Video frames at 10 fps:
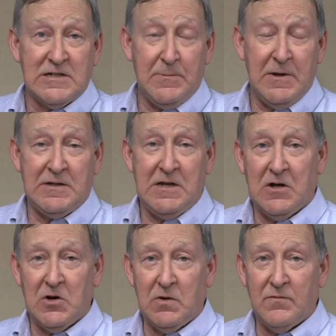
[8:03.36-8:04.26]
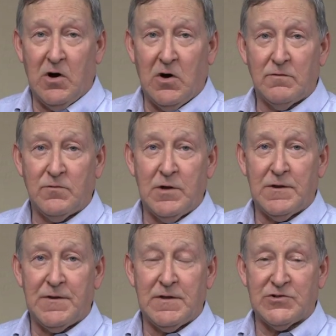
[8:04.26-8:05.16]
CPT code involved
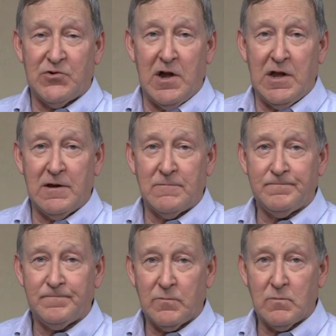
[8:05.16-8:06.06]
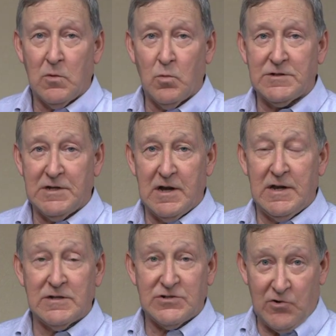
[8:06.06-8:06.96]
with this training. Once
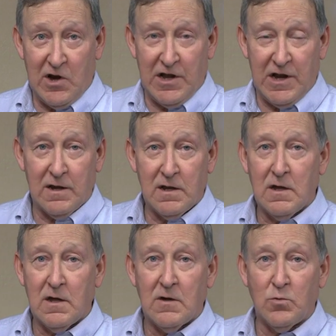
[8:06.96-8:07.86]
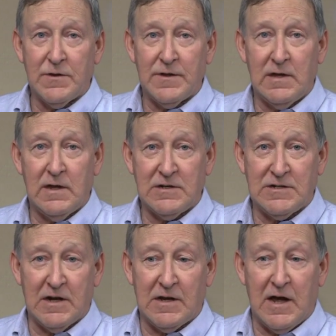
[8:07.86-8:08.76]
again, it is training with the
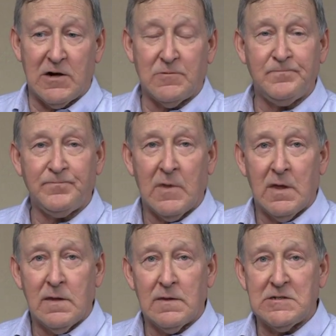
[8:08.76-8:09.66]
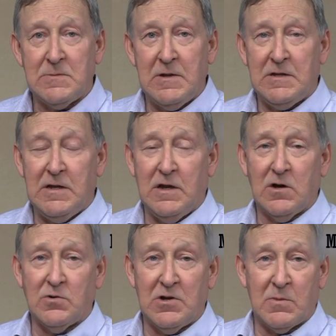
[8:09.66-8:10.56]
in-check dial. The CPT
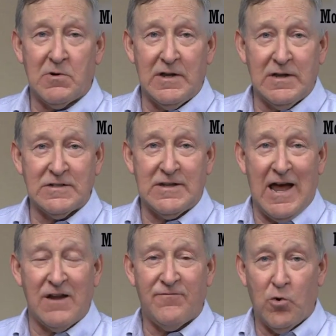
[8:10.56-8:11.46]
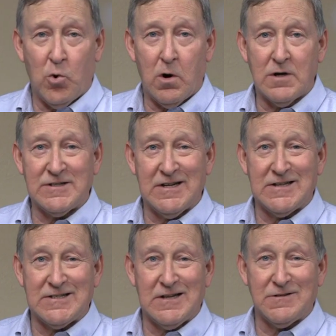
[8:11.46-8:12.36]
code number is
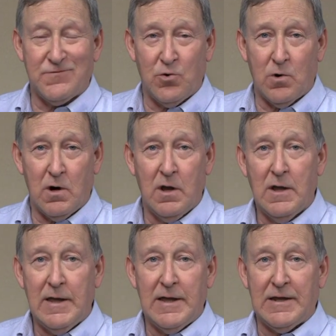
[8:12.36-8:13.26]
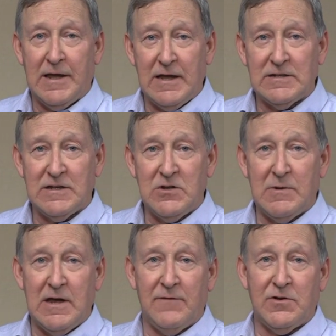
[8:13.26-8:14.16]
94664, and occasionally
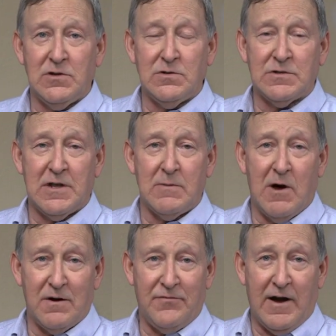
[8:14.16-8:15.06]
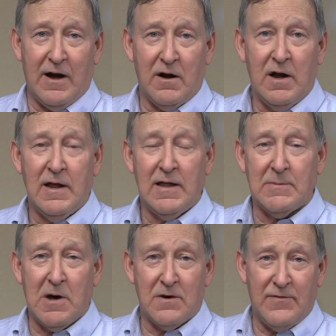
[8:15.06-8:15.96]
you may have to use a modifier,
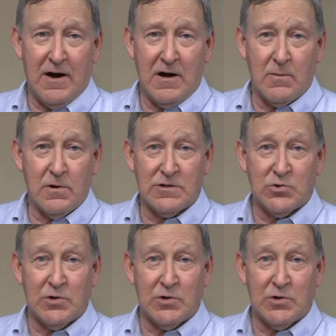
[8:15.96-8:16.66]
and the modifier number is